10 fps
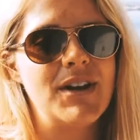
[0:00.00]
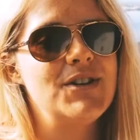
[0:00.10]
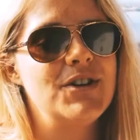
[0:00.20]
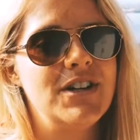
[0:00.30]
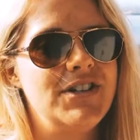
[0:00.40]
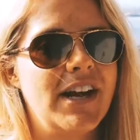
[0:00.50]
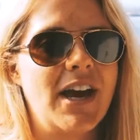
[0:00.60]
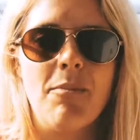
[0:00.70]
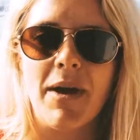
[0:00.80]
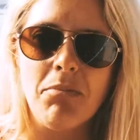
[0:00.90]
make sure to check
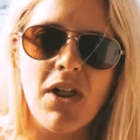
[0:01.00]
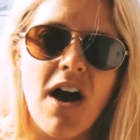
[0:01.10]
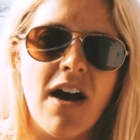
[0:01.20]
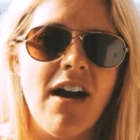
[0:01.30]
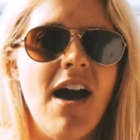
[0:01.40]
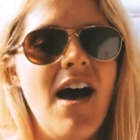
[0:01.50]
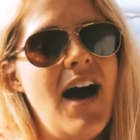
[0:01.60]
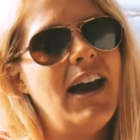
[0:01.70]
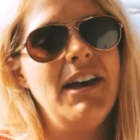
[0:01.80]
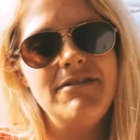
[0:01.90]
out my blog.
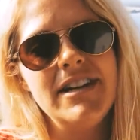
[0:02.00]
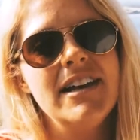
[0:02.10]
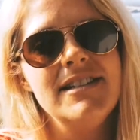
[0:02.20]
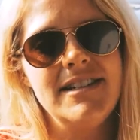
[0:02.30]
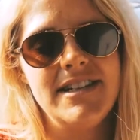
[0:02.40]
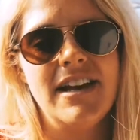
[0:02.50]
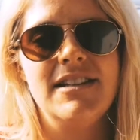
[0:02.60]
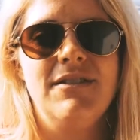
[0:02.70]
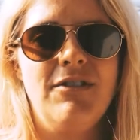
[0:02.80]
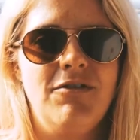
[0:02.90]
I have tons and
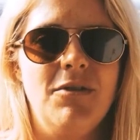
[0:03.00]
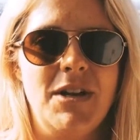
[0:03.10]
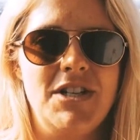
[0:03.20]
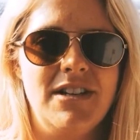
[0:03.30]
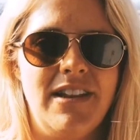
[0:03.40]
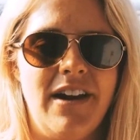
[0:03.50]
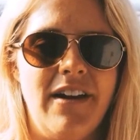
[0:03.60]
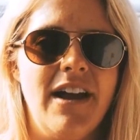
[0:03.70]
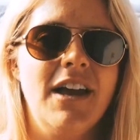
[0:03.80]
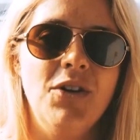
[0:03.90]
tons of information
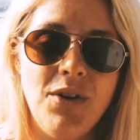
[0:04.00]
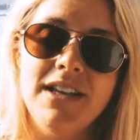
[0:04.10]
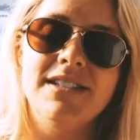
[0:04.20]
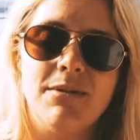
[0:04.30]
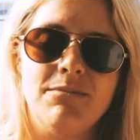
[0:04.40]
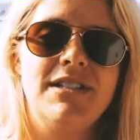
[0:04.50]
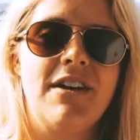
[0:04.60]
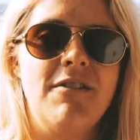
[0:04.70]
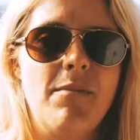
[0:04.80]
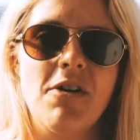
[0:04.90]
there, including some
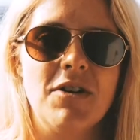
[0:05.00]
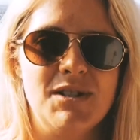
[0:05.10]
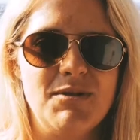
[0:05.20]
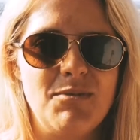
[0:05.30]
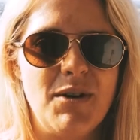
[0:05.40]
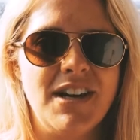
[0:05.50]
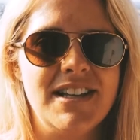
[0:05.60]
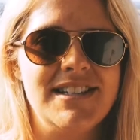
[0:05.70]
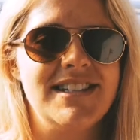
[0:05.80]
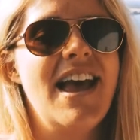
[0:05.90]
stuff about Christmas
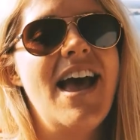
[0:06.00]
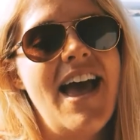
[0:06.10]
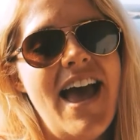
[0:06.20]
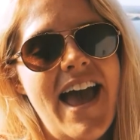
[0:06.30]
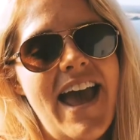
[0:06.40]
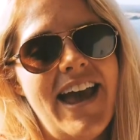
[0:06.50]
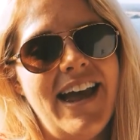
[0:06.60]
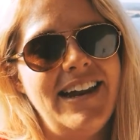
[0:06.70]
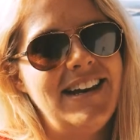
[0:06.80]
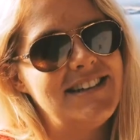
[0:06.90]
markets,
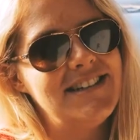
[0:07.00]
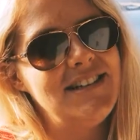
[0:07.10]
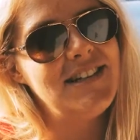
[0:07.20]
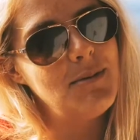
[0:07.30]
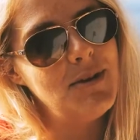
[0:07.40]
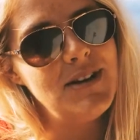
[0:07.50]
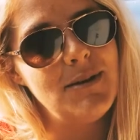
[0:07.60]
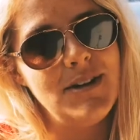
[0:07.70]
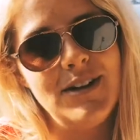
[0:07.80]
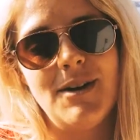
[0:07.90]
and it is
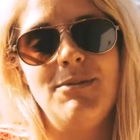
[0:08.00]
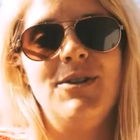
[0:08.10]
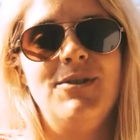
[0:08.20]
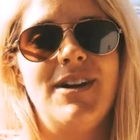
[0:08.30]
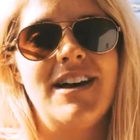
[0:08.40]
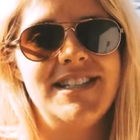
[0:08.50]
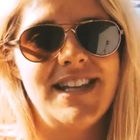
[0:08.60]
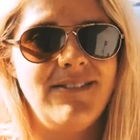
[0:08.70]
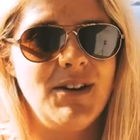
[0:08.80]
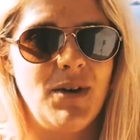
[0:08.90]

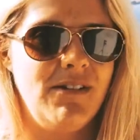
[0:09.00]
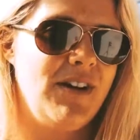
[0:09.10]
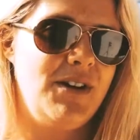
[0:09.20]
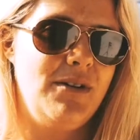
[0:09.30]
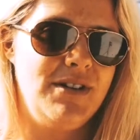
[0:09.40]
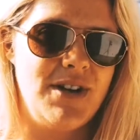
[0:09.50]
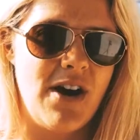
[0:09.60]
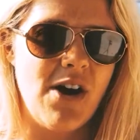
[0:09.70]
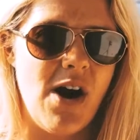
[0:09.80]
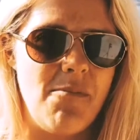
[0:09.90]

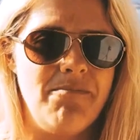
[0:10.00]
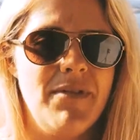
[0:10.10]
www.sevenwayfinders.com.